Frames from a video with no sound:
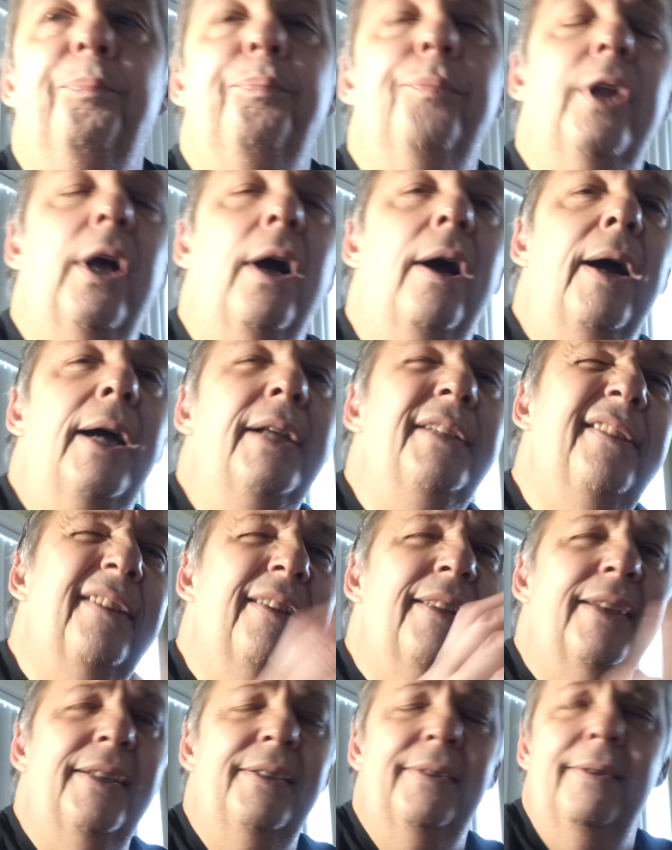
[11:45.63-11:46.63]
right, so
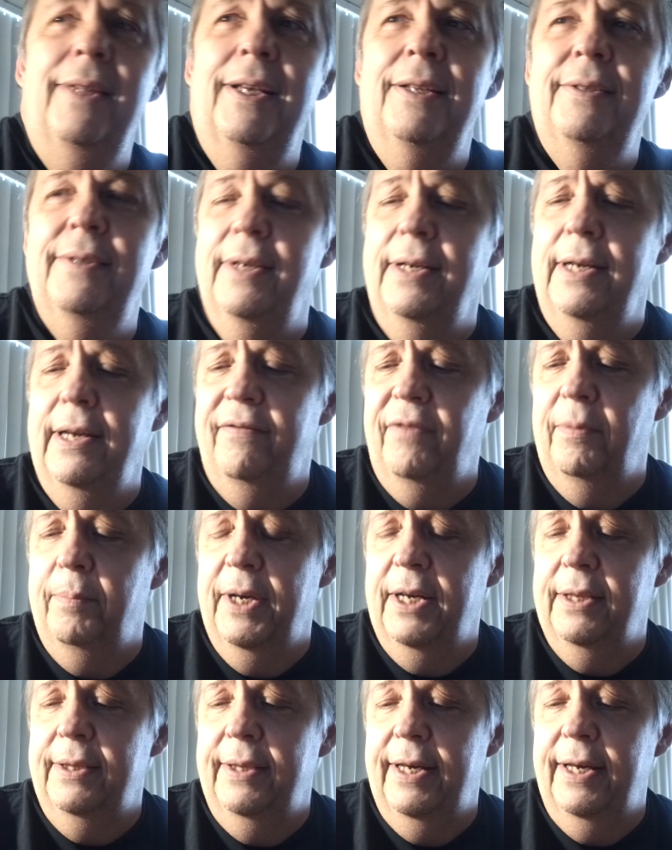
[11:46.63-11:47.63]
that's enough
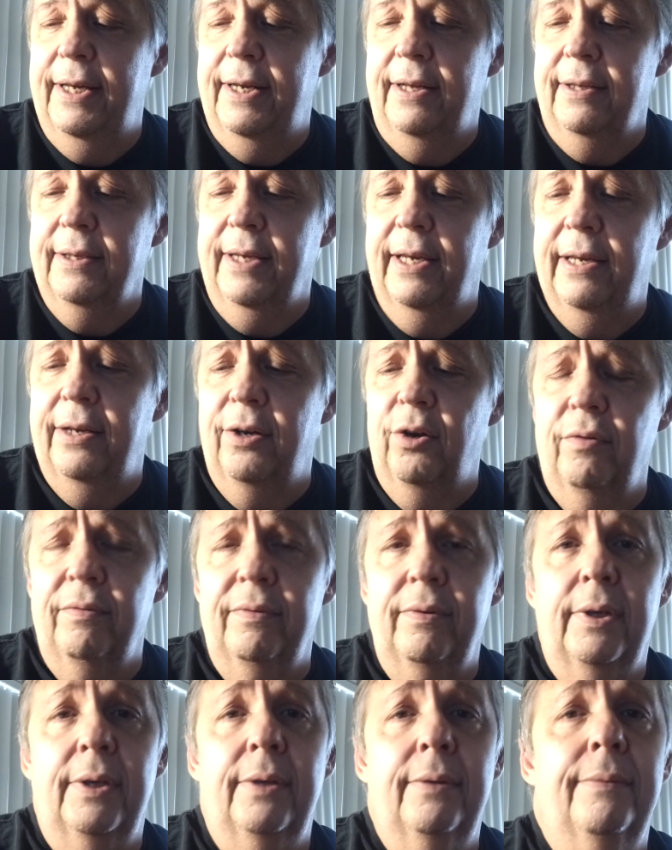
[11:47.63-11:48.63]
about that. I'll get
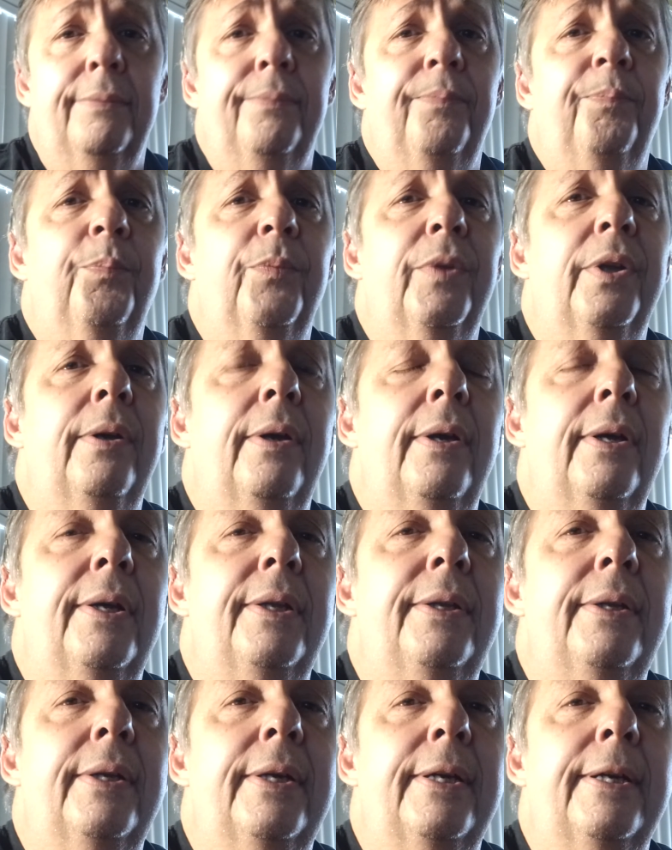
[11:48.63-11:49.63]
over it,
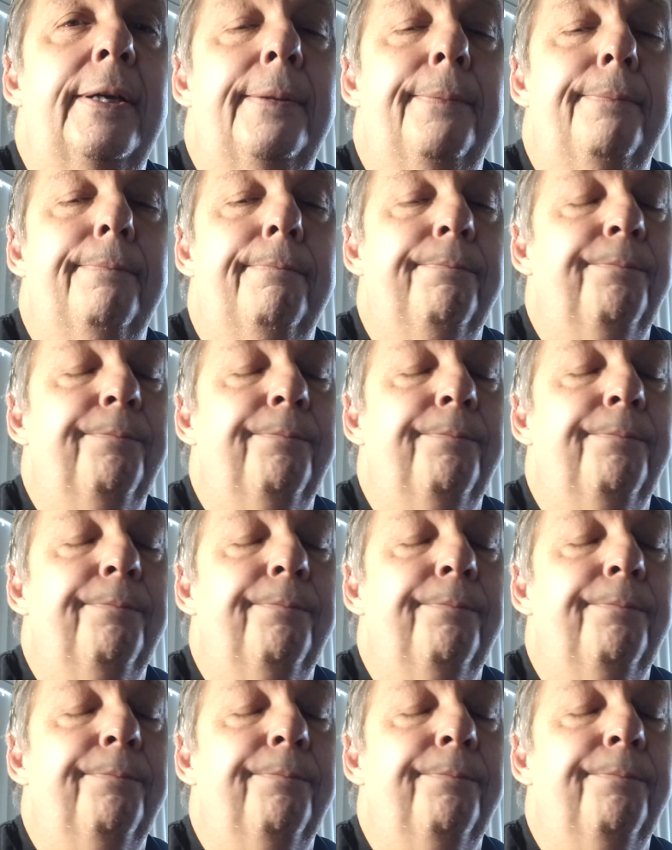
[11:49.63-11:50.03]
and